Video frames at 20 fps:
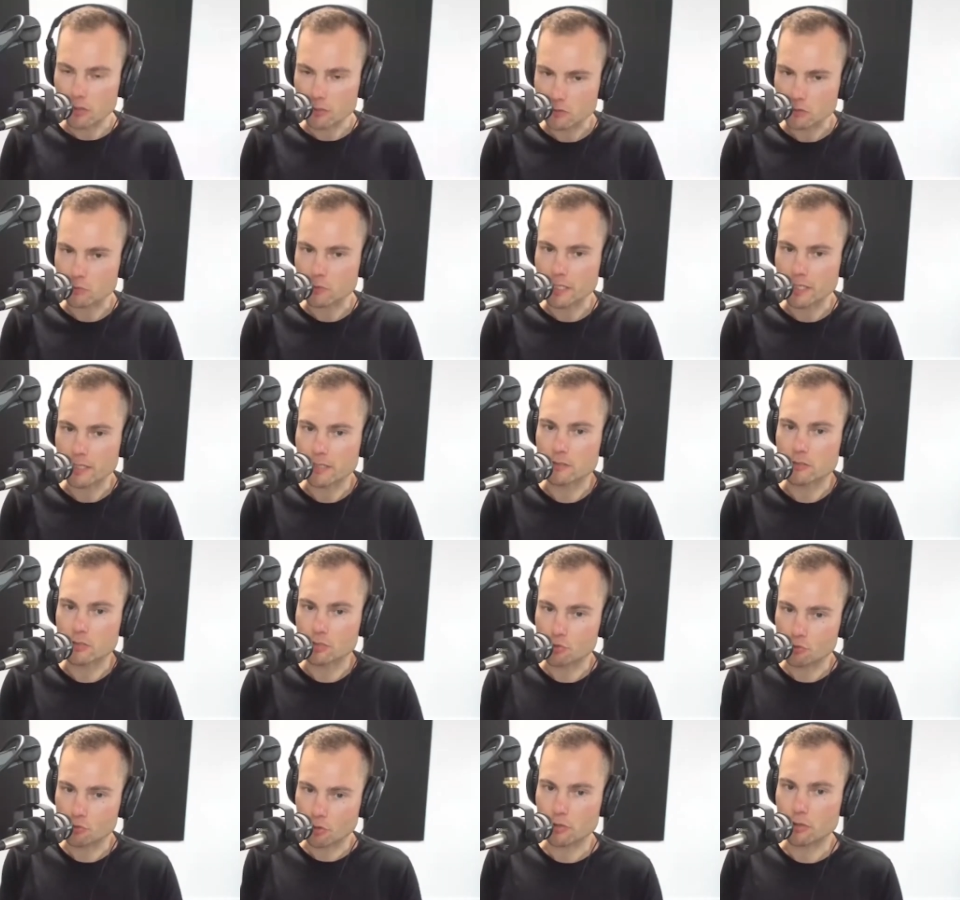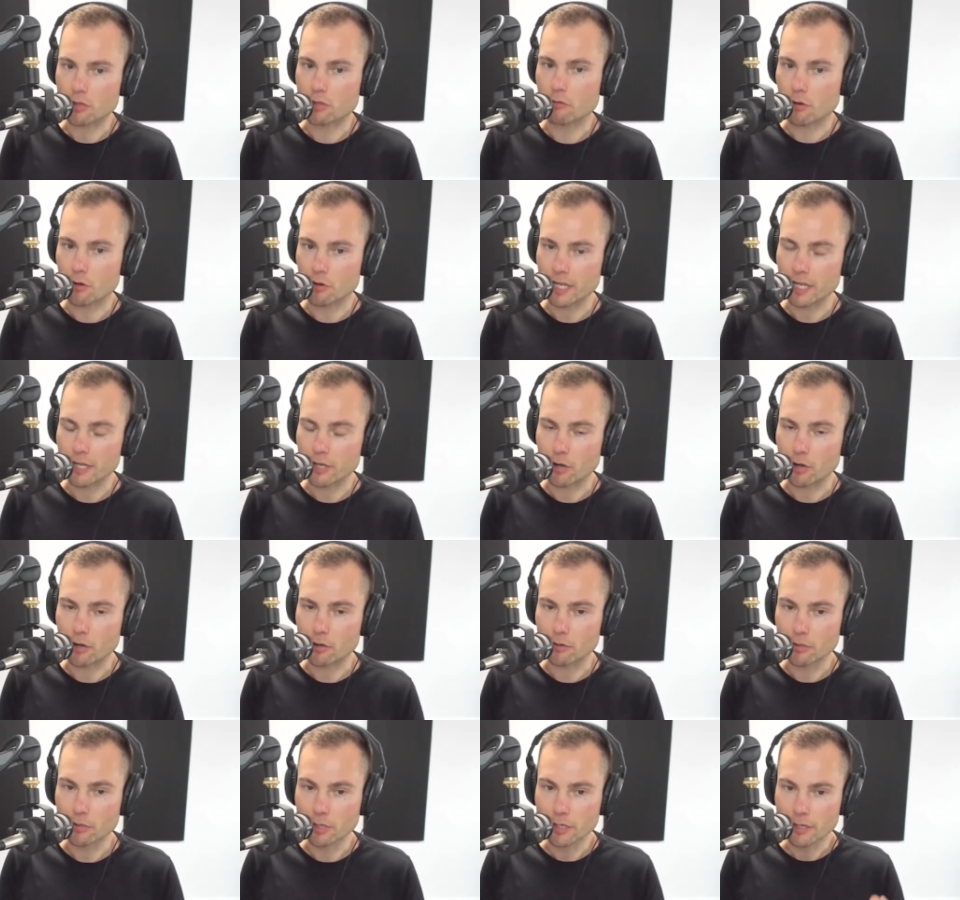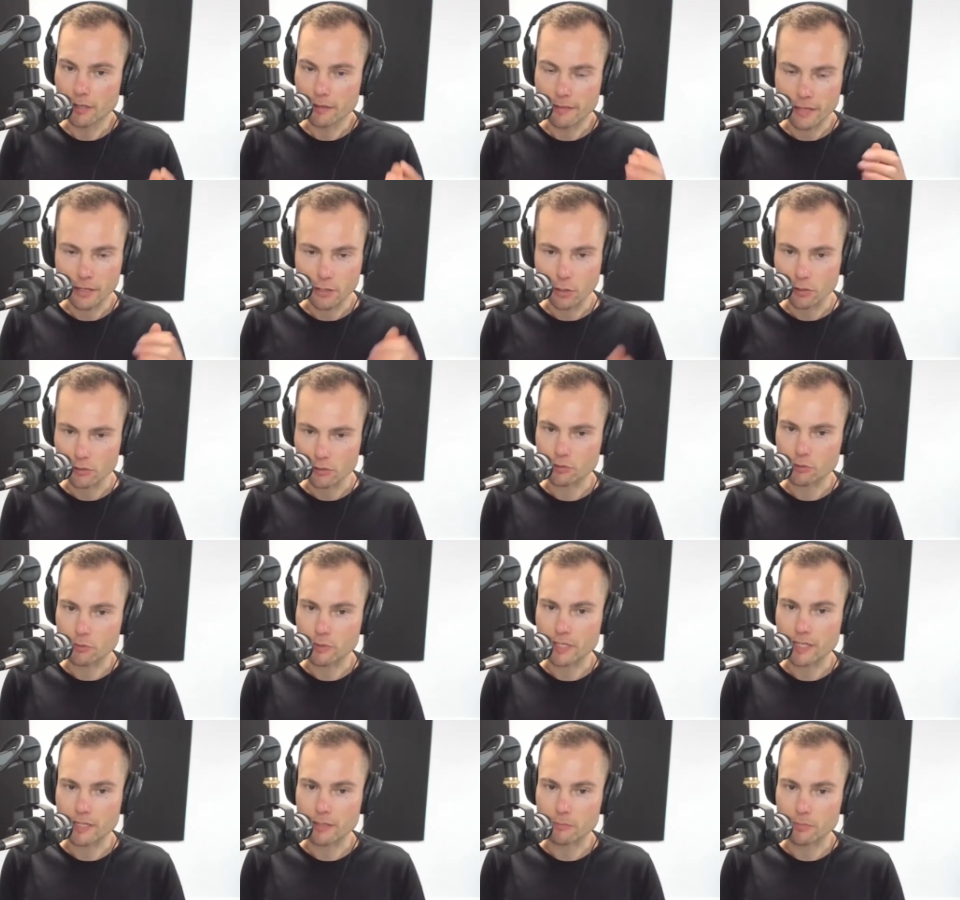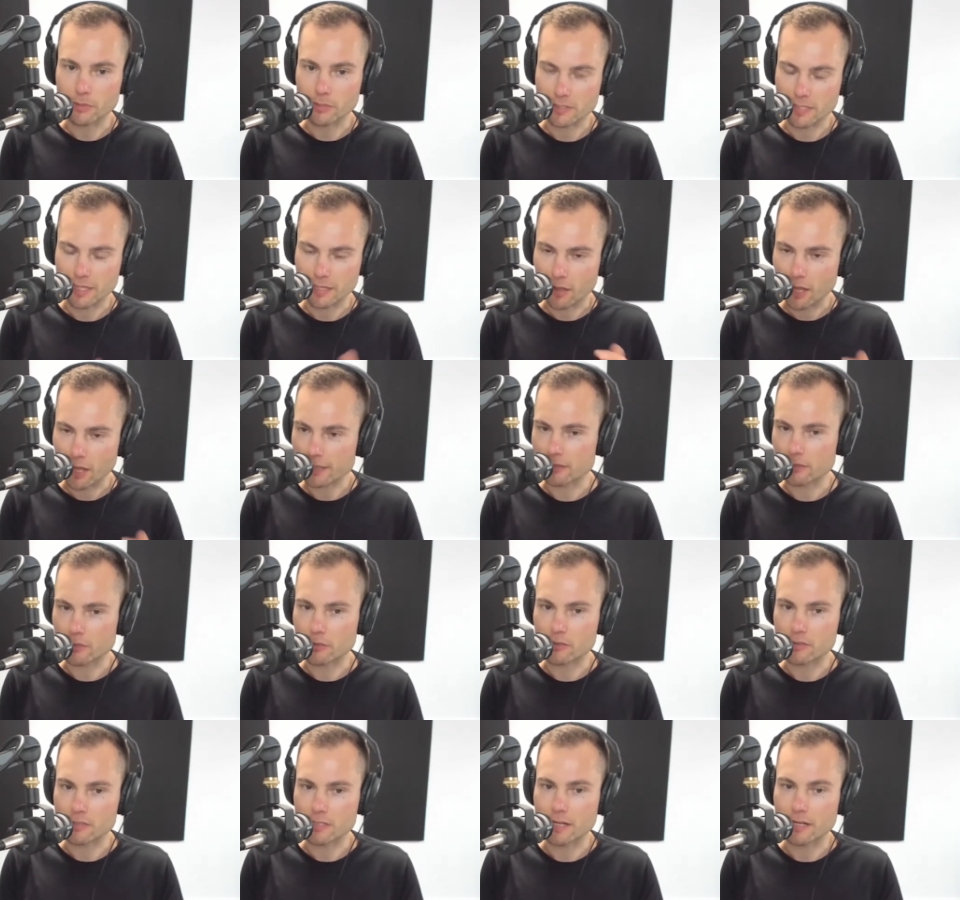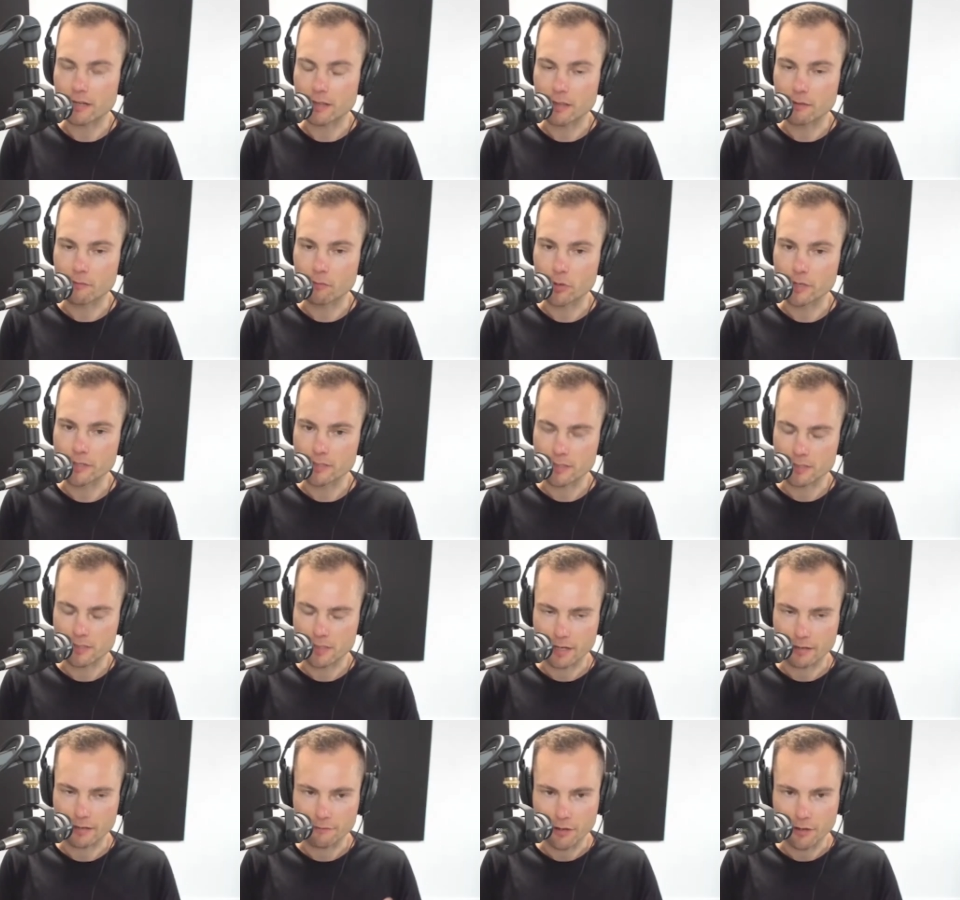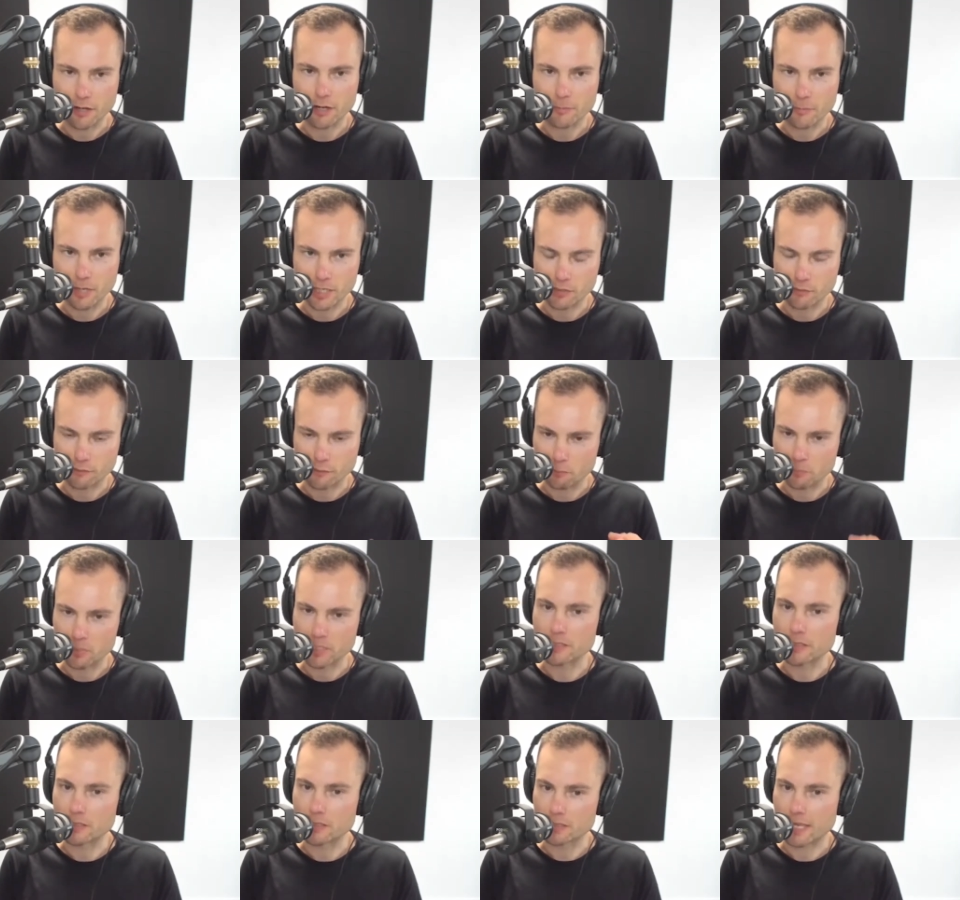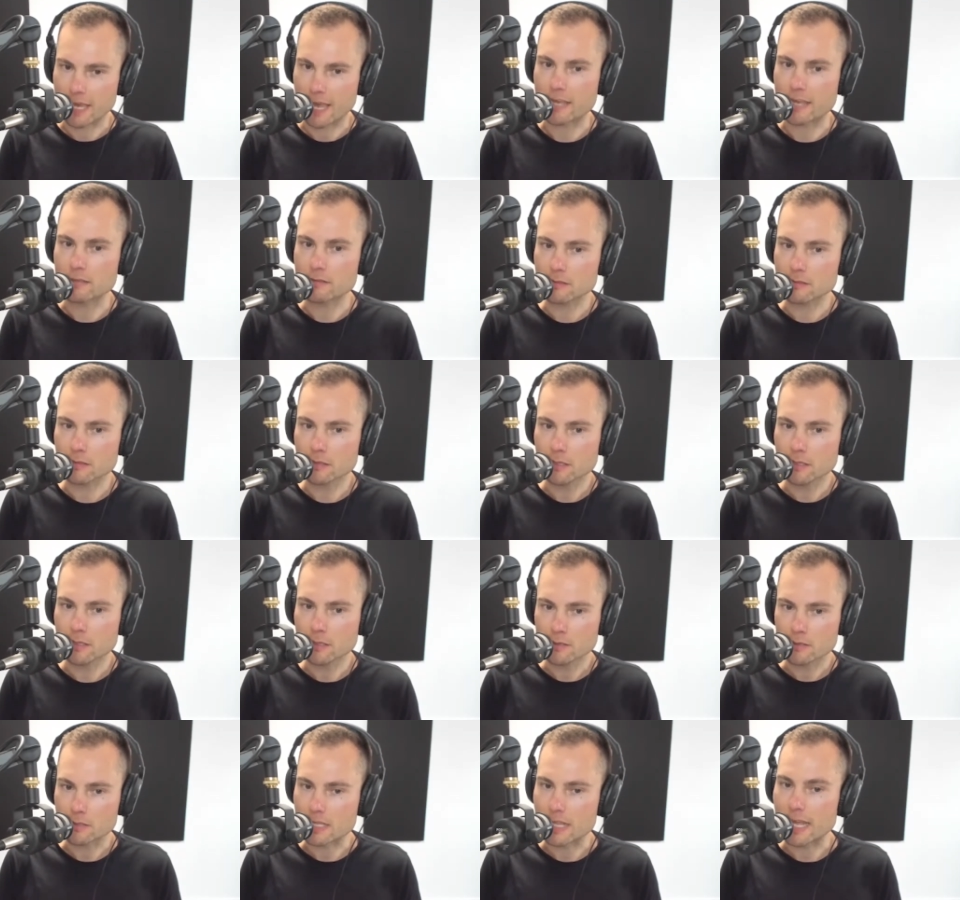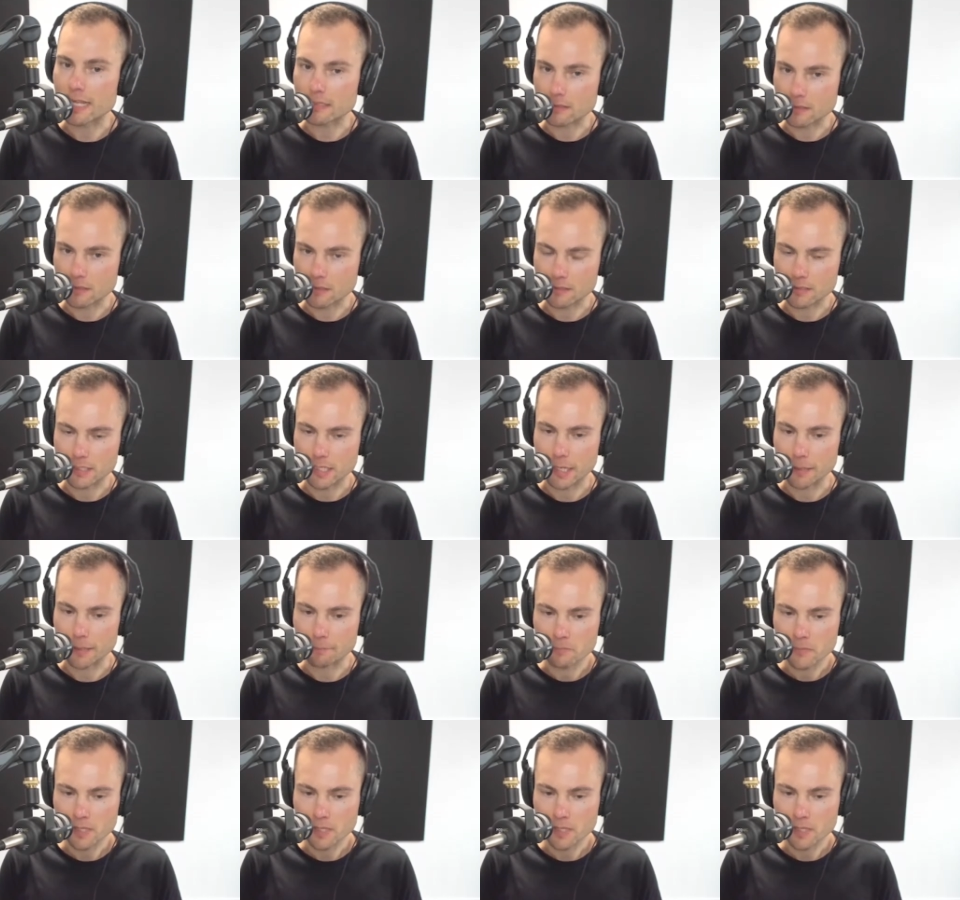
doing it to stroke their own ego. They're not doing it because they like the own sound of their voice. It's like very much for business gains. So mm. that's the intent.